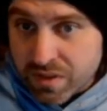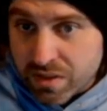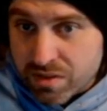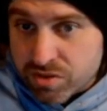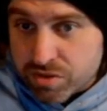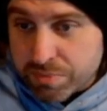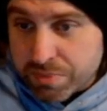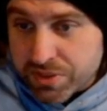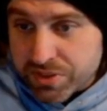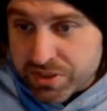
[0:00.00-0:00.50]

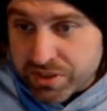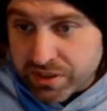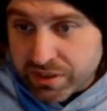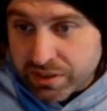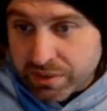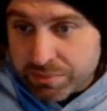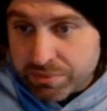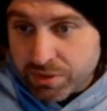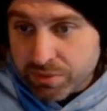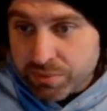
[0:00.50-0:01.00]
So basically
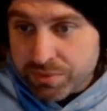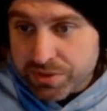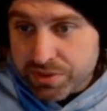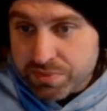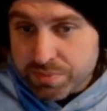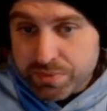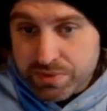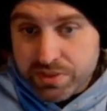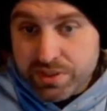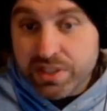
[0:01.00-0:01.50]
I'm done with this.
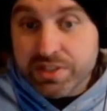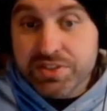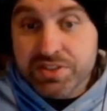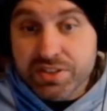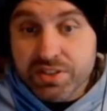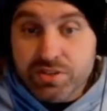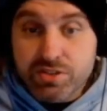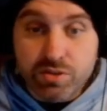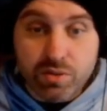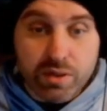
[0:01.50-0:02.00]
Yeah, see,
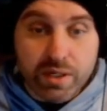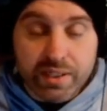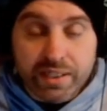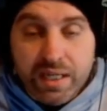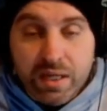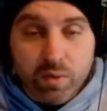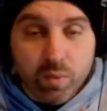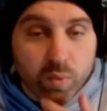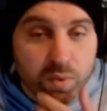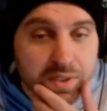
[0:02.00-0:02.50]
so I
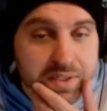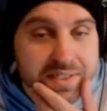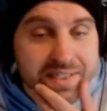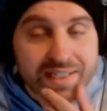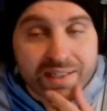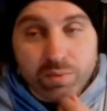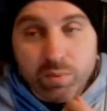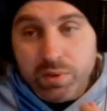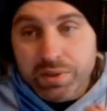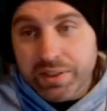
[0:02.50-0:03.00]
got 1 day
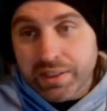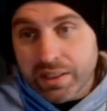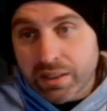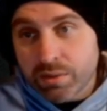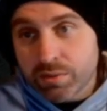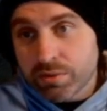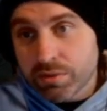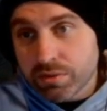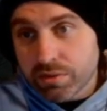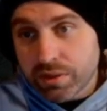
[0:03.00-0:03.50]
and 1
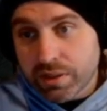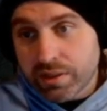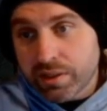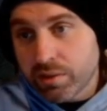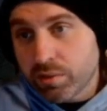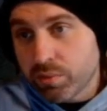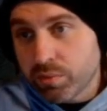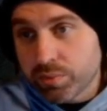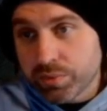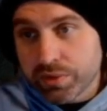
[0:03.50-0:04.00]
hour, and I
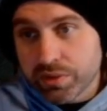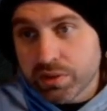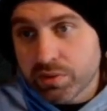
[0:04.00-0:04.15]
really